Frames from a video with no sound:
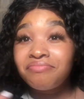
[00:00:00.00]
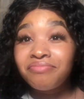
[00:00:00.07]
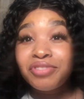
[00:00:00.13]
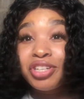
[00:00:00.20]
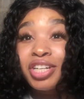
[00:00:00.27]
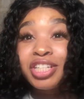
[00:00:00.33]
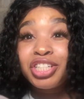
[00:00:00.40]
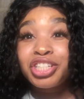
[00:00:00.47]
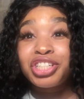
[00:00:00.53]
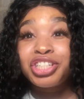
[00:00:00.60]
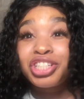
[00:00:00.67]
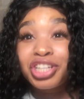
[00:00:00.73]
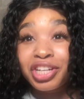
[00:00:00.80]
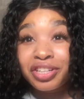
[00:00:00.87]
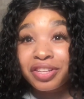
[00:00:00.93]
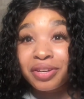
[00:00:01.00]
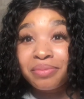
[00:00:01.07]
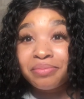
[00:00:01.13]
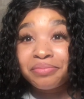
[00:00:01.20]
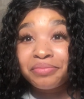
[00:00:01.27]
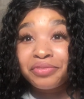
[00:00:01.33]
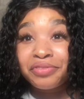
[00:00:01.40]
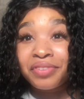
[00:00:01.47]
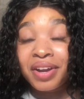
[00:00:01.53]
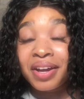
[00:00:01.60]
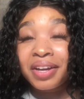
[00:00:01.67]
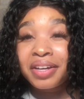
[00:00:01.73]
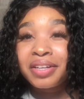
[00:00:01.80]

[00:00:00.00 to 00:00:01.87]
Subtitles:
You can just share them, right?